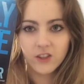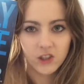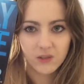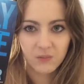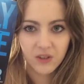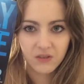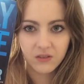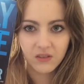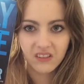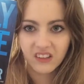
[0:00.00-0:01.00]
her she's
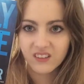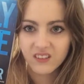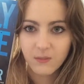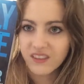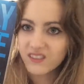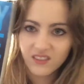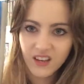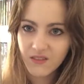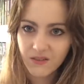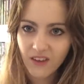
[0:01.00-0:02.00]
beautiful and it's the best it's
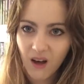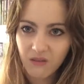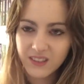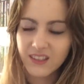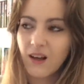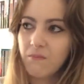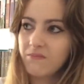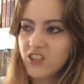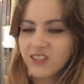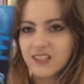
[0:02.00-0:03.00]
ever felt, and
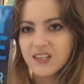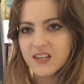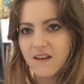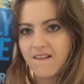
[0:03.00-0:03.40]
I'm just